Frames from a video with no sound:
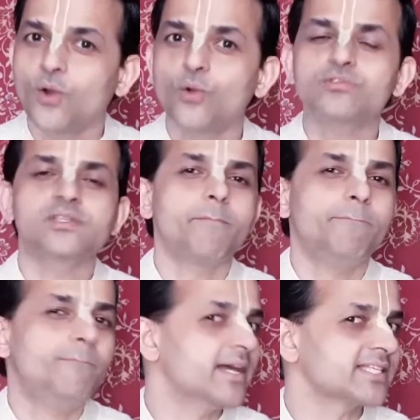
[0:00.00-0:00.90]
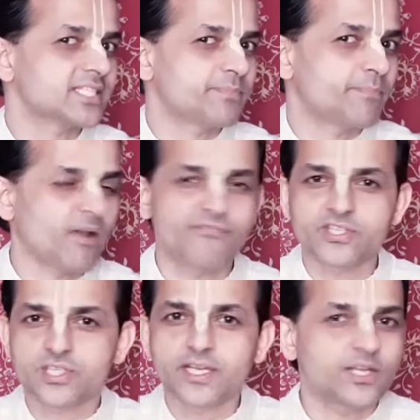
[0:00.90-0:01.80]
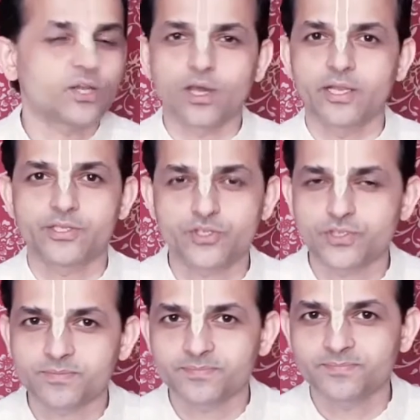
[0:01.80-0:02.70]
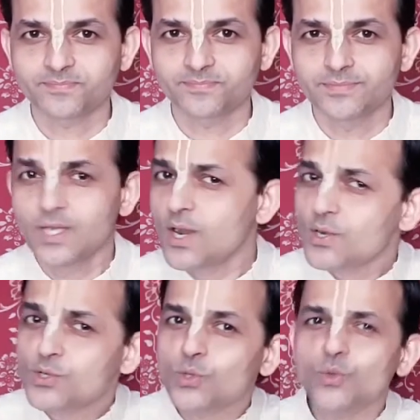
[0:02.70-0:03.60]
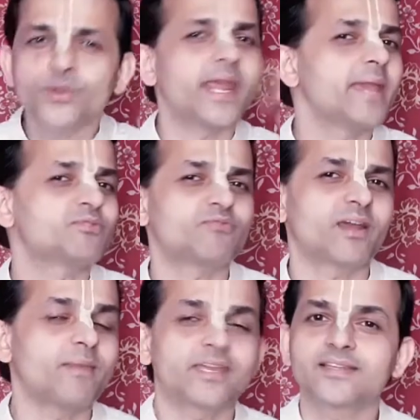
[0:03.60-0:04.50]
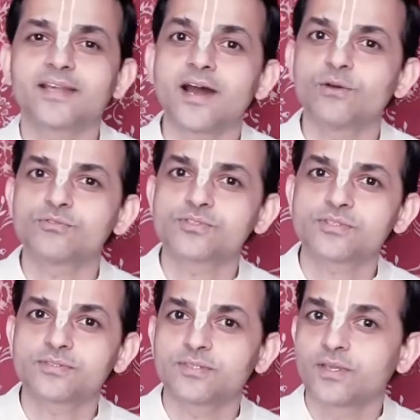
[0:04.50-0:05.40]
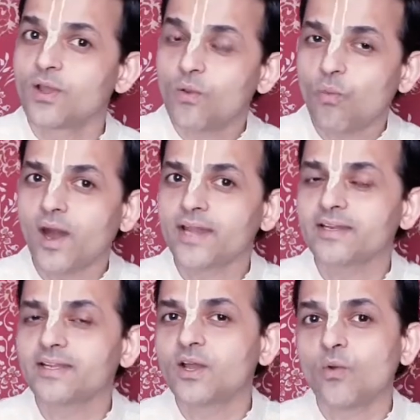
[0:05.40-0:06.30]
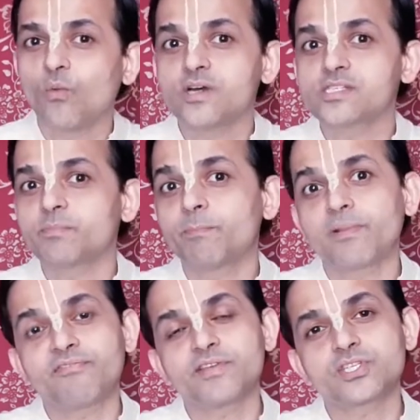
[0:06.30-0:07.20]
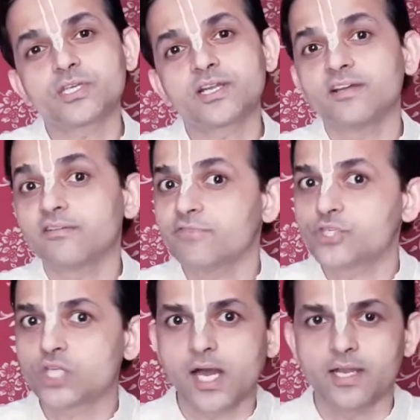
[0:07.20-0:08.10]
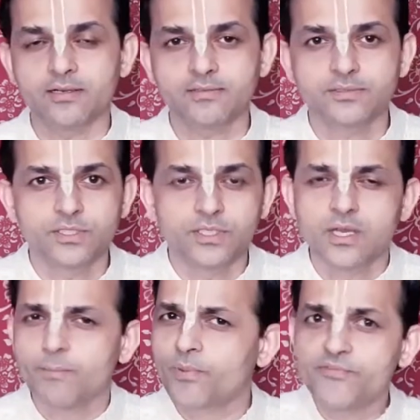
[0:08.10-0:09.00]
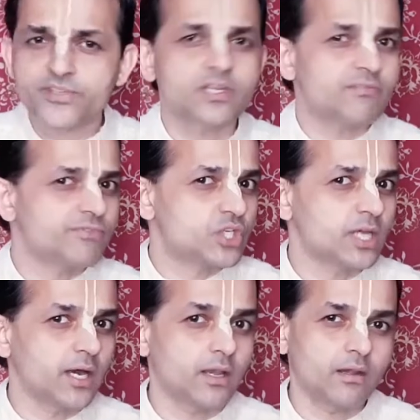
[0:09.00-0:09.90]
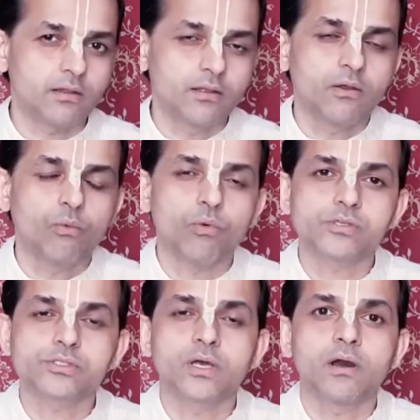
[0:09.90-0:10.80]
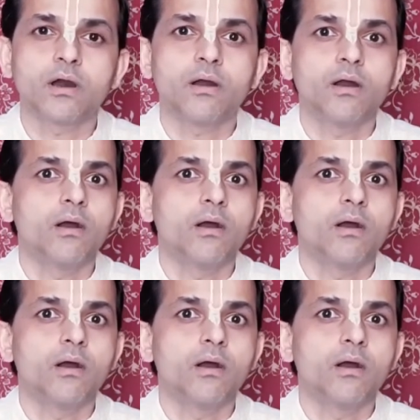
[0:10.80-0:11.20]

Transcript: who's the best professor in college. Two names were making the rounds. One was Professor Vishal. Professor Vishal was a